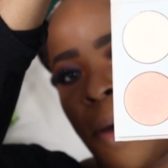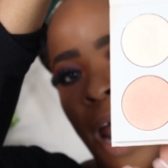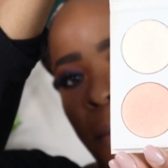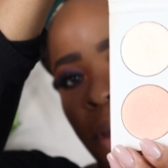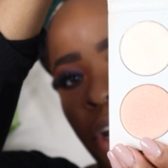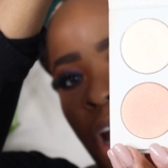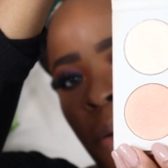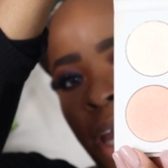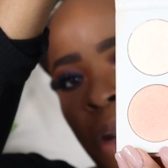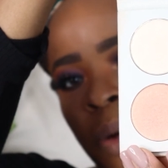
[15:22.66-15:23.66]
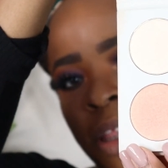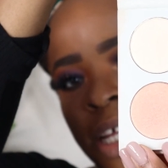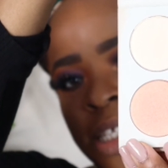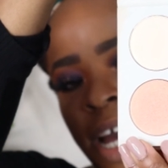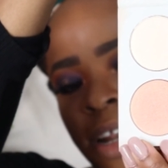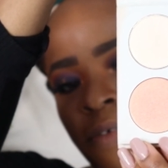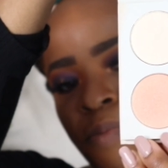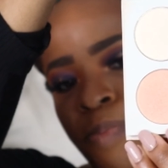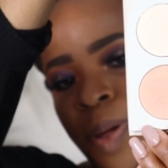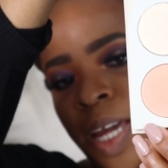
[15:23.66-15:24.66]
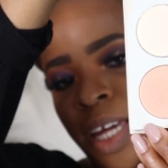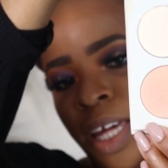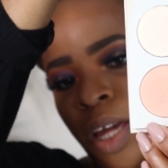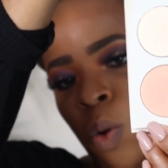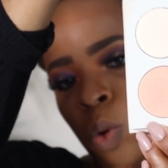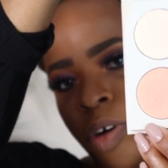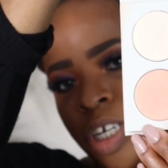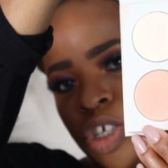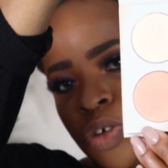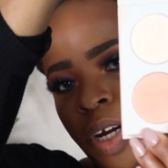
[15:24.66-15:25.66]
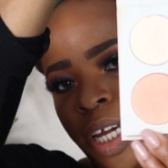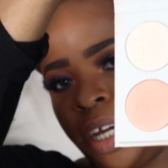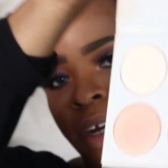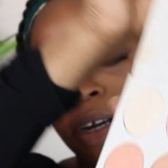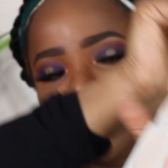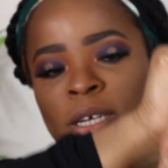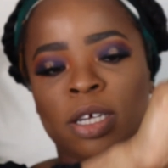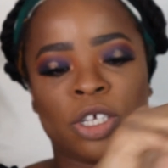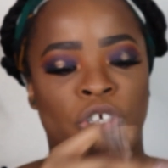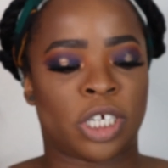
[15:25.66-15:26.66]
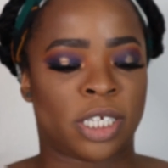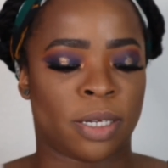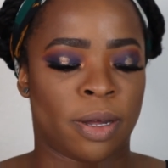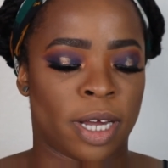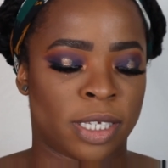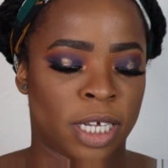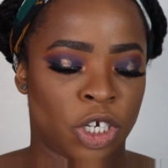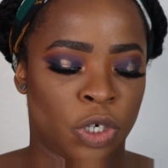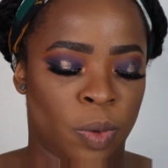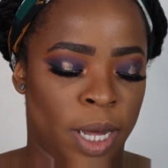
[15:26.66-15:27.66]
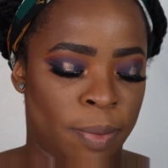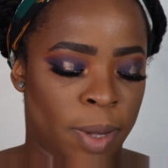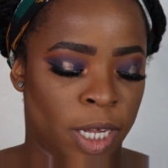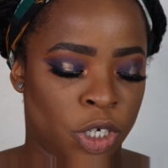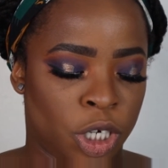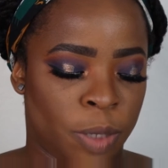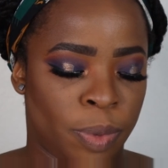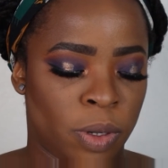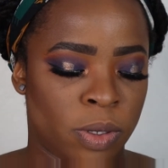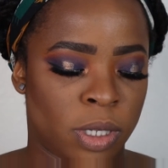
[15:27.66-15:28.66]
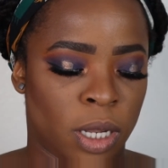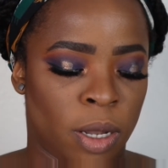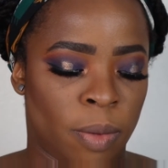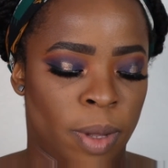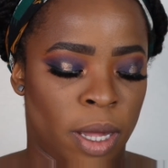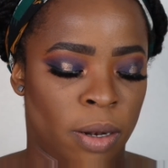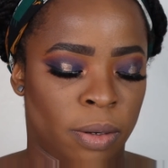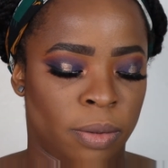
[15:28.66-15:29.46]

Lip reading: And I'm going to go in with this kind of pinky orange right here, just to accentuate my cheekbones a little